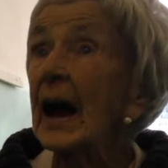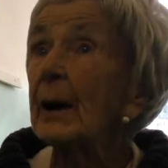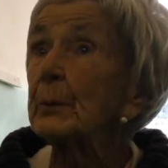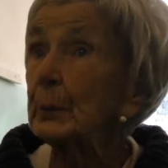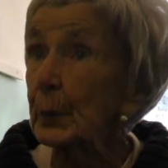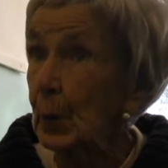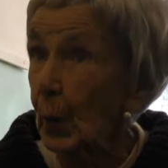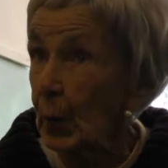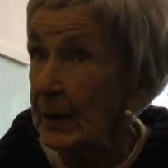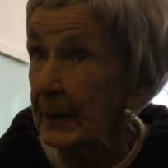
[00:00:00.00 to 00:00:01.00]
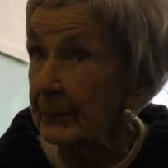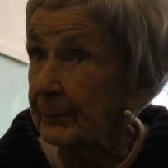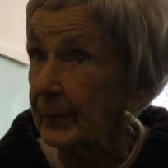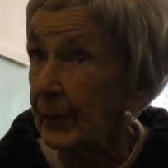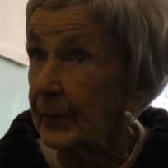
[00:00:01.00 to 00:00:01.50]
and we were called up
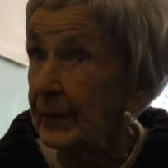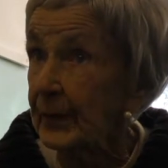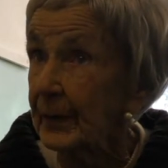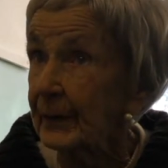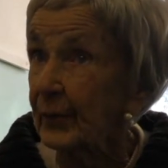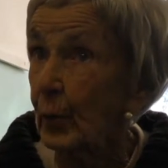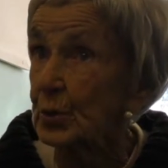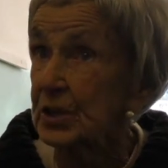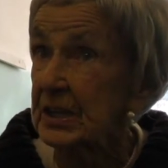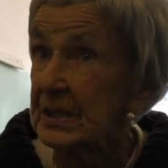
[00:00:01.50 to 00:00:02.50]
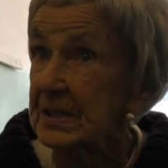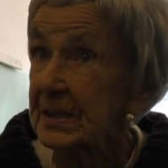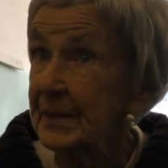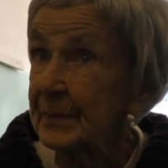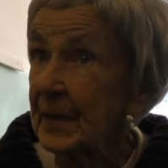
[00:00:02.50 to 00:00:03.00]
for the forces.
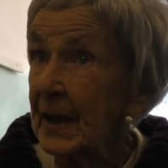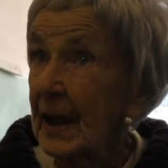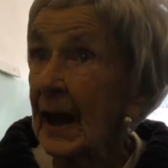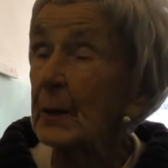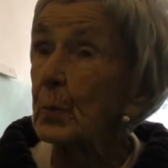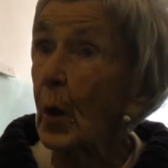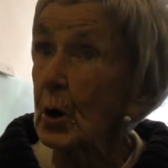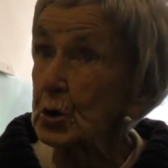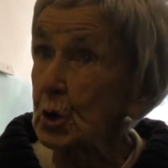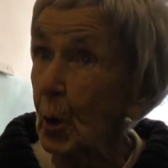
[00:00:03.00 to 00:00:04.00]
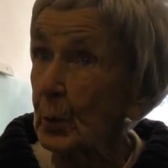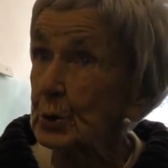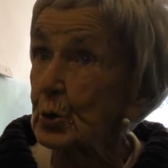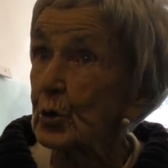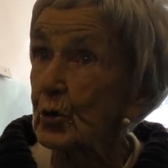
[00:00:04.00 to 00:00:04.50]
I was
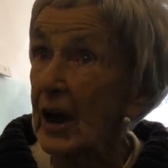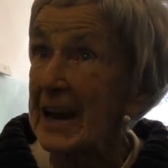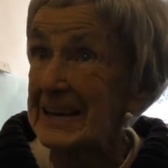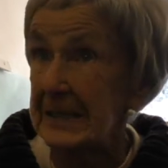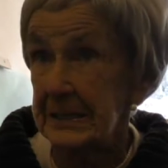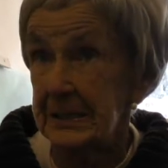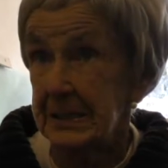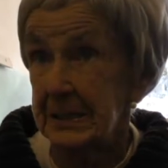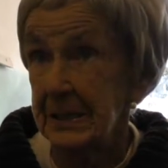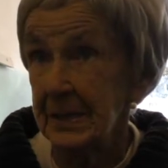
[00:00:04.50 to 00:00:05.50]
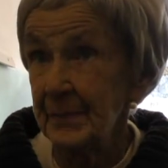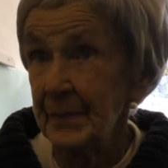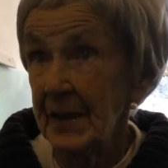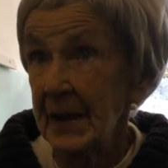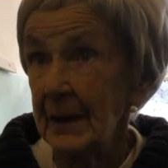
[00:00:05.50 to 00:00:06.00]
going to the Wrens,
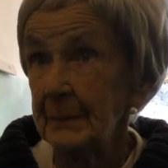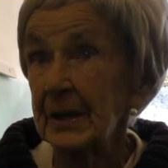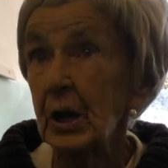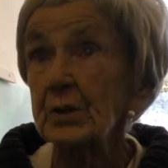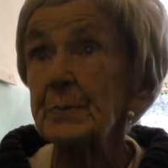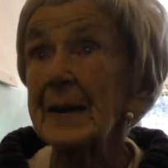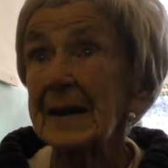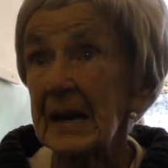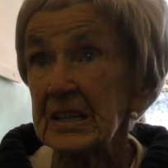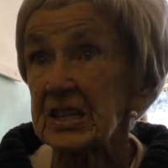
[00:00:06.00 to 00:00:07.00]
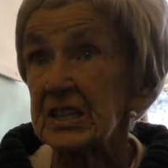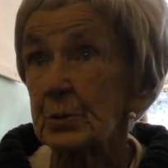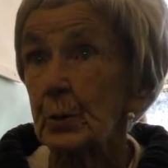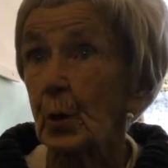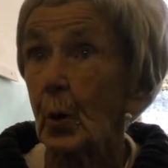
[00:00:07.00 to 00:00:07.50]
and because my
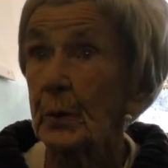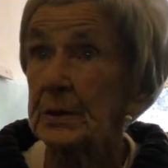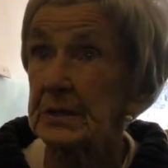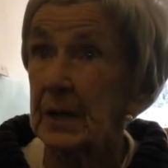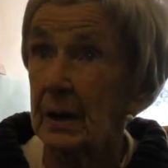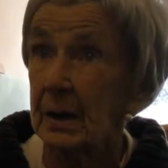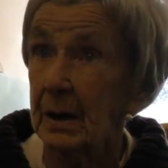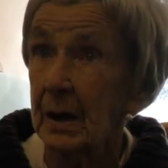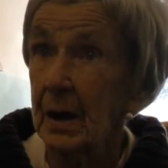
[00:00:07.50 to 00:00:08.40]
cousins were going to